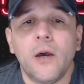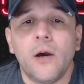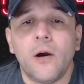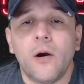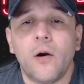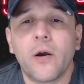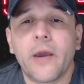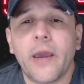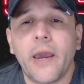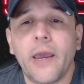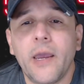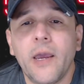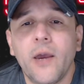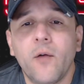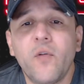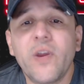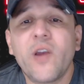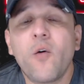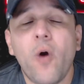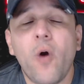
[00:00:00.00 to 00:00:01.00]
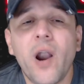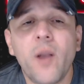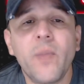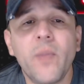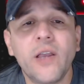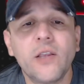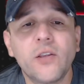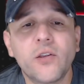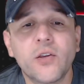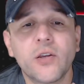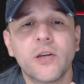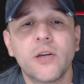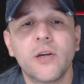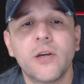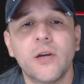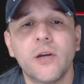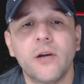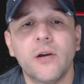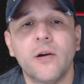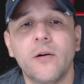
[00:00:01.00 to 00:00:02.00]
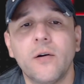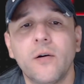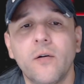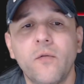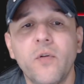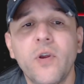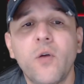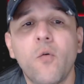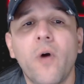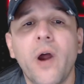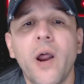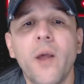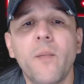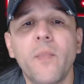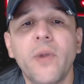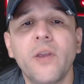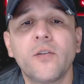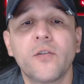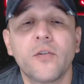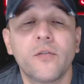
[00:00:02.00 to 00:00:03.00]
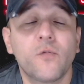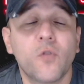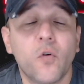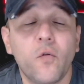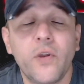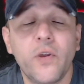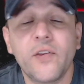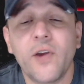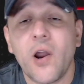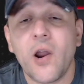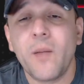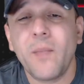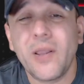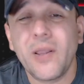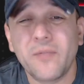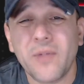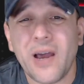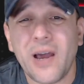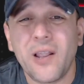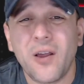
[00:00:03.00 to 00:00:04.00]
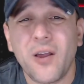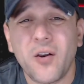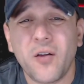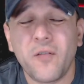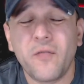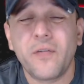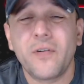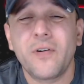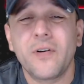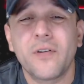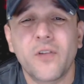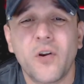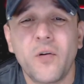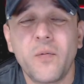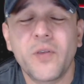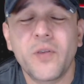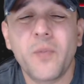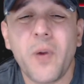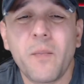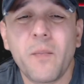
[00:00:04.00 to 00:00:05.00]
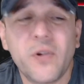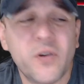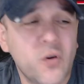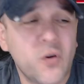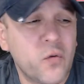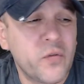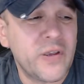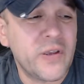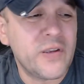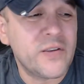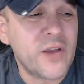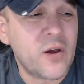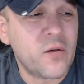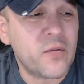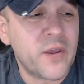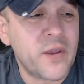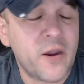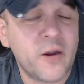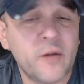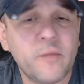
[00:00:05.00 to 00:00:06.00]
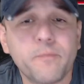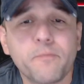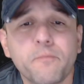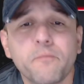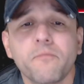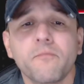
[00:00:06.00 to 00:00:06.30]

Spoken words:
Okay, requirement to retirement. A lot of service members know this out there.